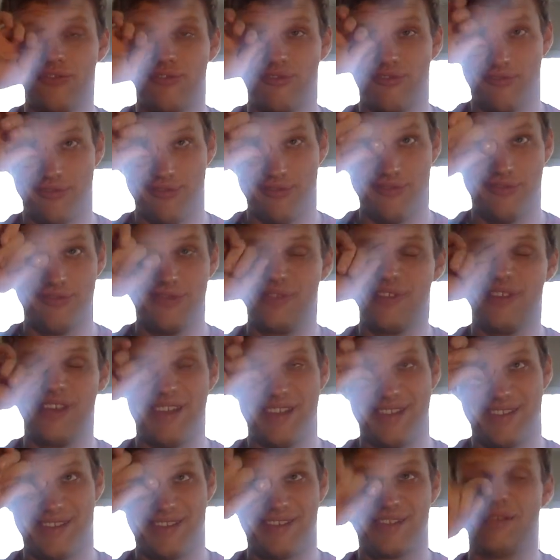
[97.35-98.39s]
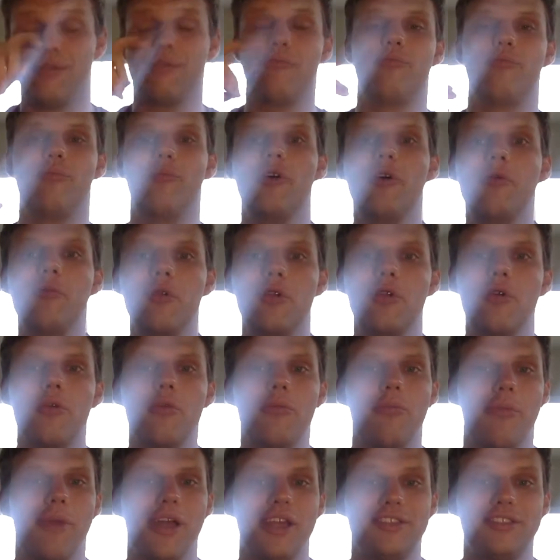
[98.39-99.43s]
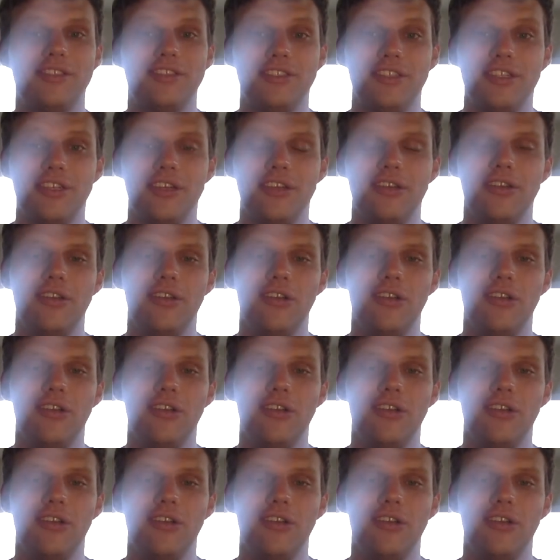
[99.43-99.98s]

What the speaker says: through like subliminal messaging,